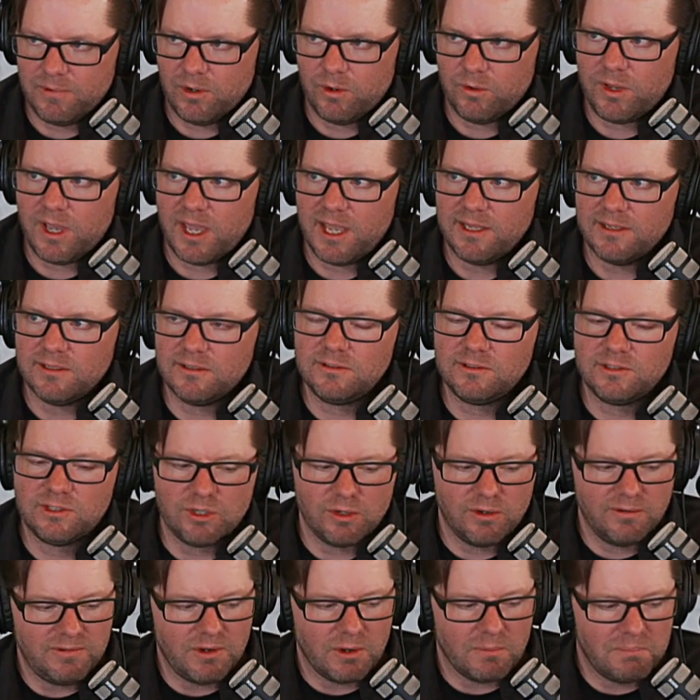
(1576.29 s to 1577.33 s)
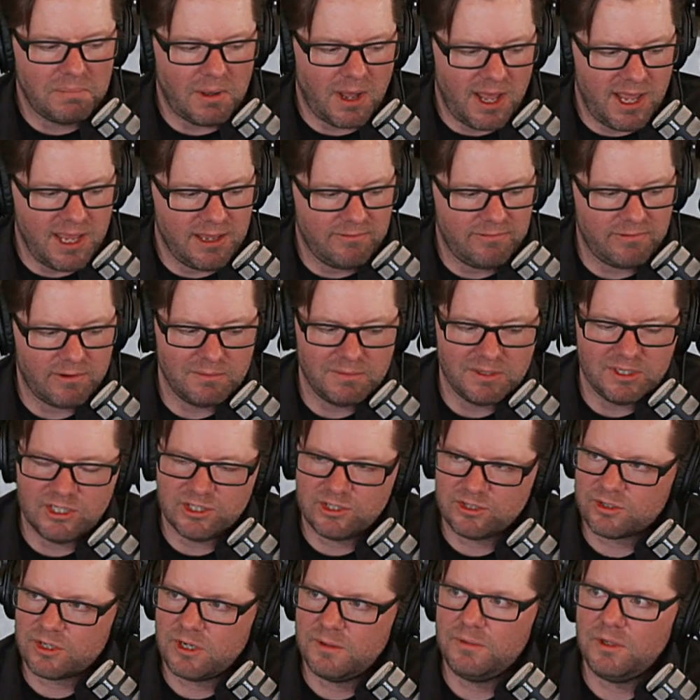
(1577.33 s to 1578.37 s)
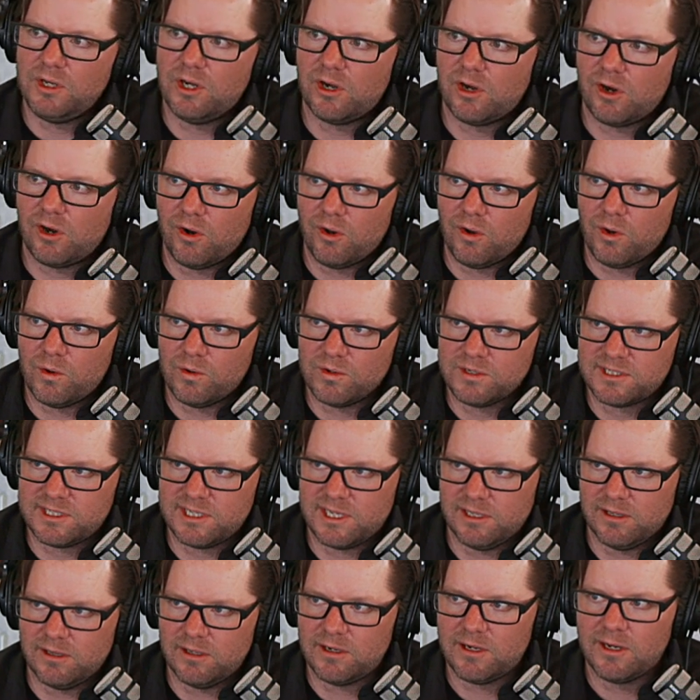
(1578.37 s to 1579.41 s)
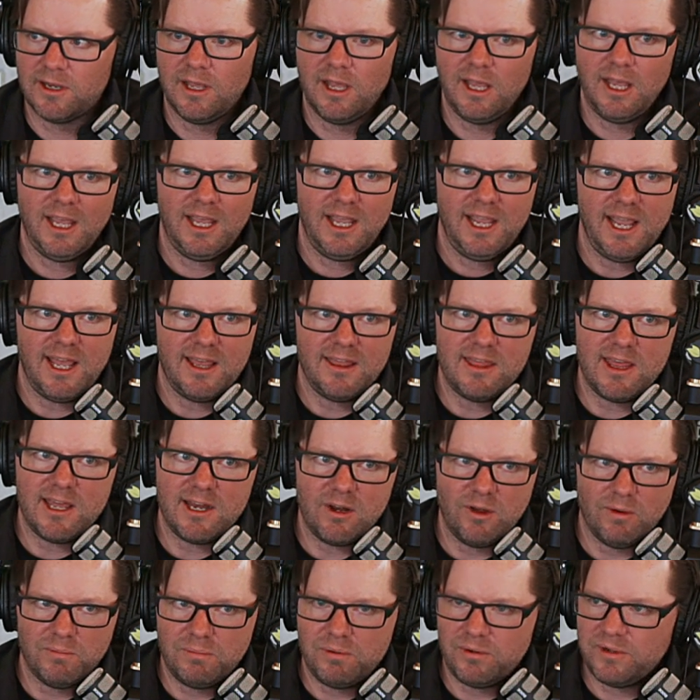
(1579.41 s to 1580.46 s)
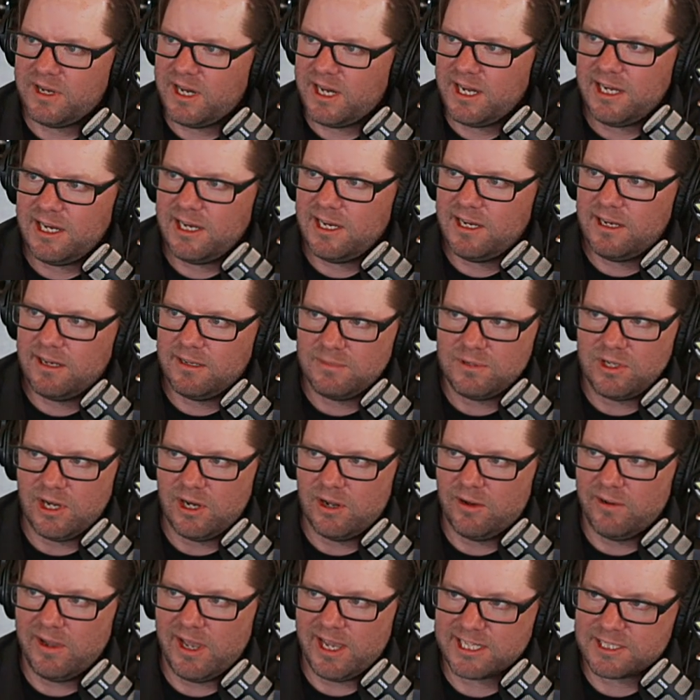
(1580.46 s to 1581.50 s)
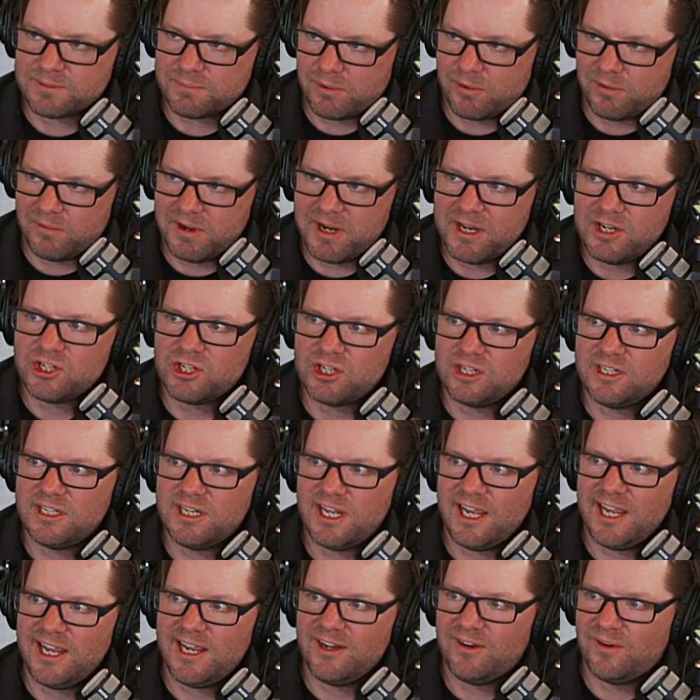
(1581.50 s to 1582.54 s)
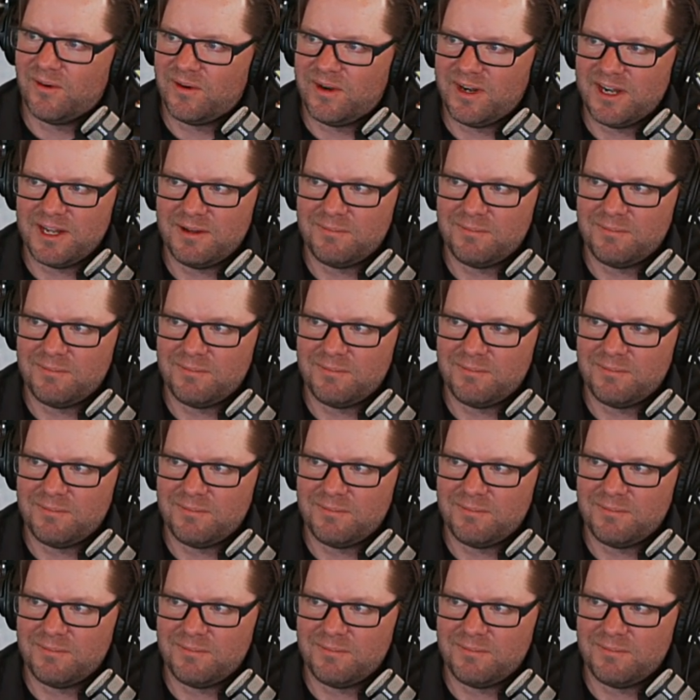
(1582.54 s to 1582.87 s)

Okay. Oh. So if you're buying from a distributor or a wholesaler, and they don't put any, you know, expiration date or any